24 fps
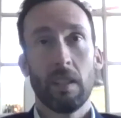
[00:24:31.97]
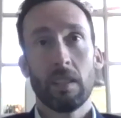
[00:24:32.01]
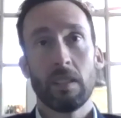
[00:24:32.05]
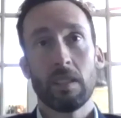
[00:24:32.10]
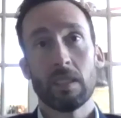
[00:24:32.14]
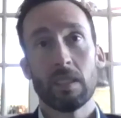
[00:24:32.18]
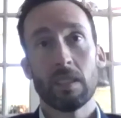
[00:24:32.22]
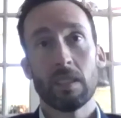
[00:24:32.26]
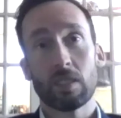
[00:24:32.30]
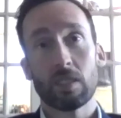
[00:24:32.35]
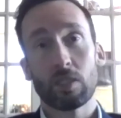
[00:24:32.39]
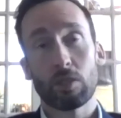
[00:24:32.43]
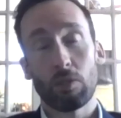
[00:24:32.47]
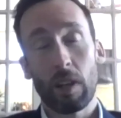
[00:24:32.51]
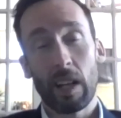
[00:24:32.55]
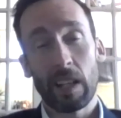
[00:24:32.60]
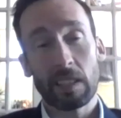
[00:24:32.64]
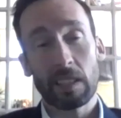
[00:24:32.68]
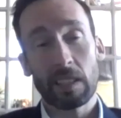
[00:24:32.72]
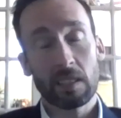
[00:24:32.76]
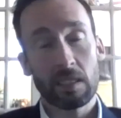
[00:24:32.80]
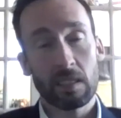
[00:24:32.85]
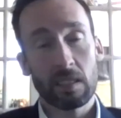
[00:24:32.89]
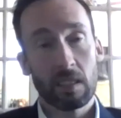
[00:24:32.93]

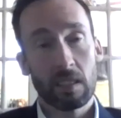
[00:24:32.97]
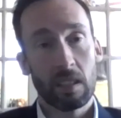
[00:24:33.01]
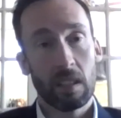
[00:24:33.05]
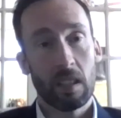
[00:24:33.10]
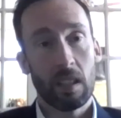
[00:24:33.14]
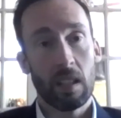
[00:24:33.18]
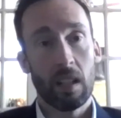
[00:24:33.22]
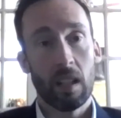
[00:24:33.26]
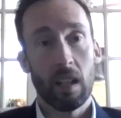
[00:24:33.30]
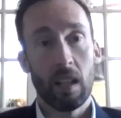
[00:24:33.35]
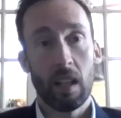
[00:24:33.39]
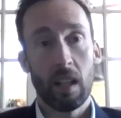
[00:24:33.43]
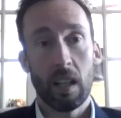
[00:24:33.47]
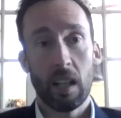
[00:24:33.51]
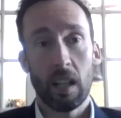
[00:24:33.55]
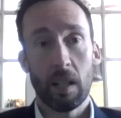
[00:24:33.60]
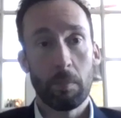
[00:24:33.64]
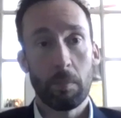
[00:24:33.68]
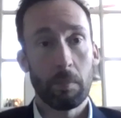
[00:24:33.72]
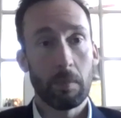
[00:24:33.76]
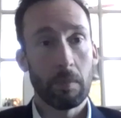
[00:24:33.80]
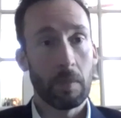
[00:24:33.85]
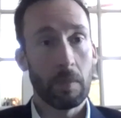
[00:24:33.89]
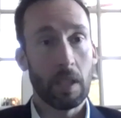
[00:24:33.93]
distress
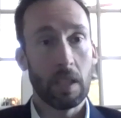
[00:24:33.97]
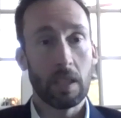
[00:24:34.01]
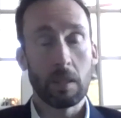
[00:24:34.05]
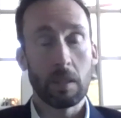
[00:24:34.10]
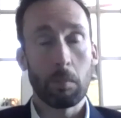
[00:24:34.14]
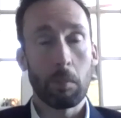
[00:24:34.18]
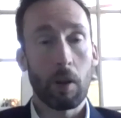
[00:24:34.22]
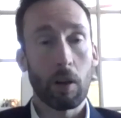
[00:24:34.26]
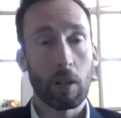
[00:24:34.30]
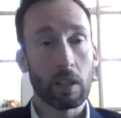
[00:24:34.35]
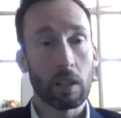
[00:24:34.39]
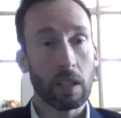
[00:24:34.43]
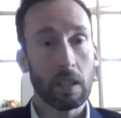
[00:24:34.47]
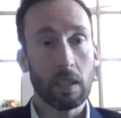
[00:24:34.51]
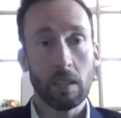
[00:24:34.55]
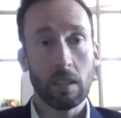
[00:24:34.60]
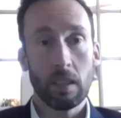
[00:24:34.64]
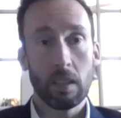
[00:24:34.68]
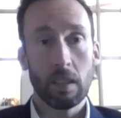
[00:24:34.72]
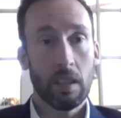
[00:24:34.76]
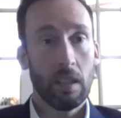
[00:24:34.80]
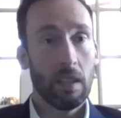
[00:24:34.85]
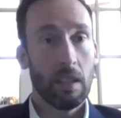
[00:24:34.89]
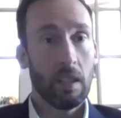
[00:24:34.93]
in the market
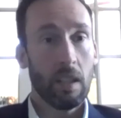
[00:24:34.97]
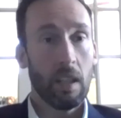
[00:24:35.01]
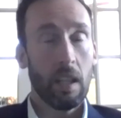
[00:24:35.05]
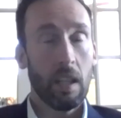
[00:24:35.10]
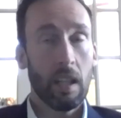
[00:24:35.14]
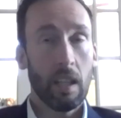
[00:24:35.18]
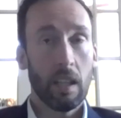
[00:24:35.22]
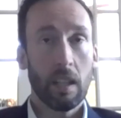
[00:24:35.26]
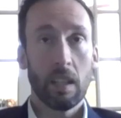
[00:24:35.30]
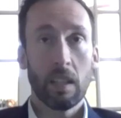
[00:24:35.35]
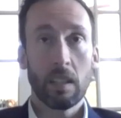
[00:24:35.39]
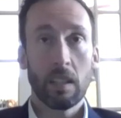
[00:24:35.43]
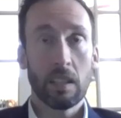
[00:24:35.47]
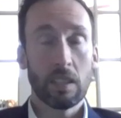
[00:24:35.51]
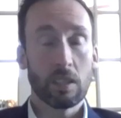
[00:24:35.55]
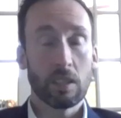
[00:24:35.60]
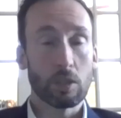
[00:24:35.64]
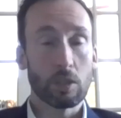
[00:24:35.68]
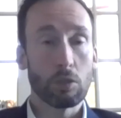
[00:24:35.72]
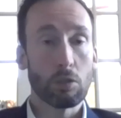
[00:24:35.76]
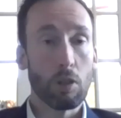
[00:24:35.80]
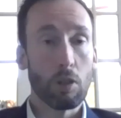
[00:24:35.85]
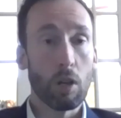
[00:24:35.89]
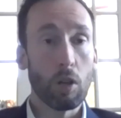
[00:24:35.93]
and has
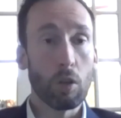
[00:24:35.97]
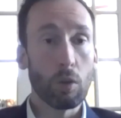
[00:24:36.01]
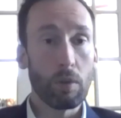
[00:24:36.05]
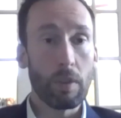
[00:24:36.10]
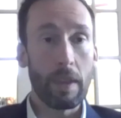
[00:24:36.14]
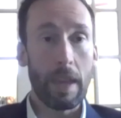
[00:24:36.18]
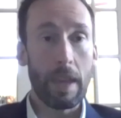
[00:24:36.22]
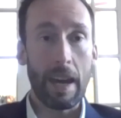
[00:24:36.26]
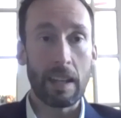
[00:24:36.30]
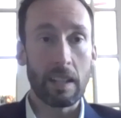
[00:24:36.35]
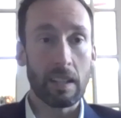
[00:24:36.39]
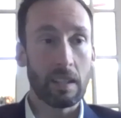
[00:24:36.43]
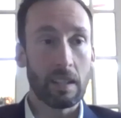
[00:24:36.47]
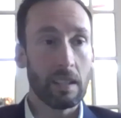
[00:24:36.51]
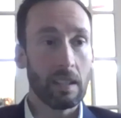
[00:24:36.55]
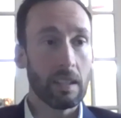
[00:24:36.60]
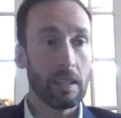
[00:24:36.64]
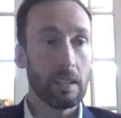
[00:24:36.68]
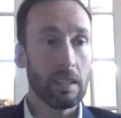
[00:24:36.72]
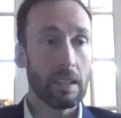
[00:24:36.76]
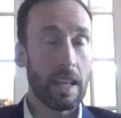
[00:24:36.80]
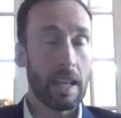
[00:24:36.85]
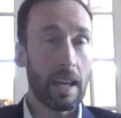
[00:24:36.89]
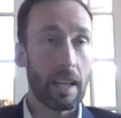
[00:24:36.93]
grown that
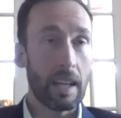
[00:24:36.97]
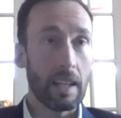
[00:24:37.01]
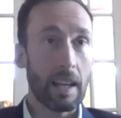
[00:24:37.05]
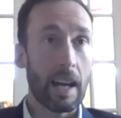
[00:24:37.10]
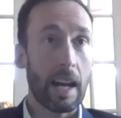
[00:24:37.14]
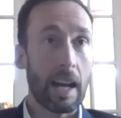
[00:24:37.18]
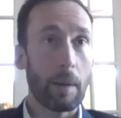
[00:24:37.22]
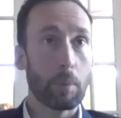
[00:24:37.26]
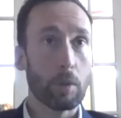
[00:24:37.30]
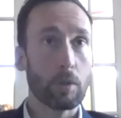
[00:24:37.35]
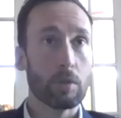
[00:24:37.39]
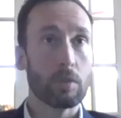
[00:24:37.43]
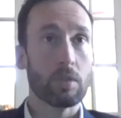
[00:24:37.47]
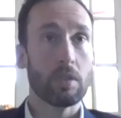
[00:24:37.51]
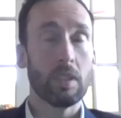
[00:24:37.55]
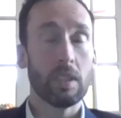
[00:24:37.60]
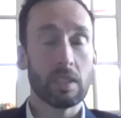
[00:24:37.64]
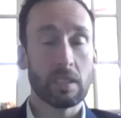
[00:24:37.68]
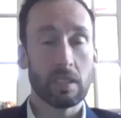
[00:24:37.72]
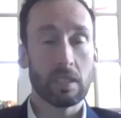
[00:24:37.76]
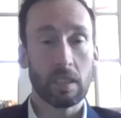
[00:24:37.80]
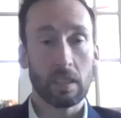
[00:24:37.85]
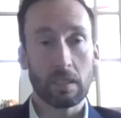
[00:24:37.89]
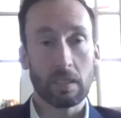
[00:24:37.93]

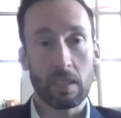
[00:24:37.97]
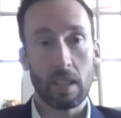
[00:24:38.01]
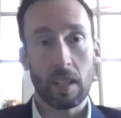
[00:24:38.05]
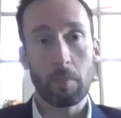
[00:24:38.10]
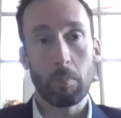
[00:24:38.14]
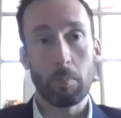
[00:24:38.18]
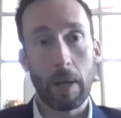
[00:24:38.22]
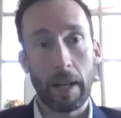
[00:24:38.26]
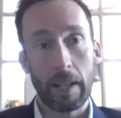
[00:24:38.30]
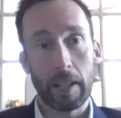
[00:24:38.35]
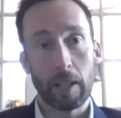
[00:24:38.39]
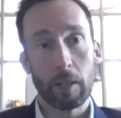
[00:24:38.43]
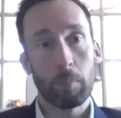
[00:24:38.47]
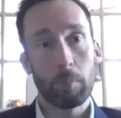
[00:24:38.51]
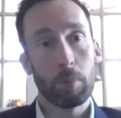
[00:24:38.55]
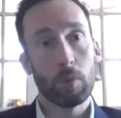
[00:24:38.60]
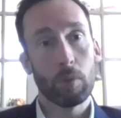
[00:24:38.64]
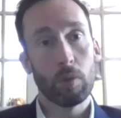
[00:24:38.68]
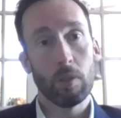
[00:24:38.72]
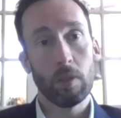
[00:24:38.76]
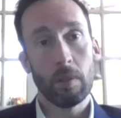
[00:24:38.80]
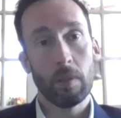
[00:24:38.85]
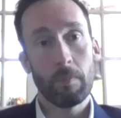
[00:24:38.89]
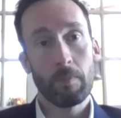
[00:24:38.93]
opportunistic type buyer
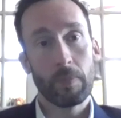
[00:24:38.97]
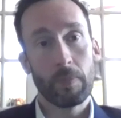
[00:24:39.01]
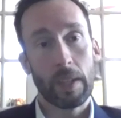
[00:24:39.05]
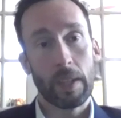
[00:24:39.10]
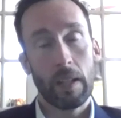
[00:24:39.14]
pool.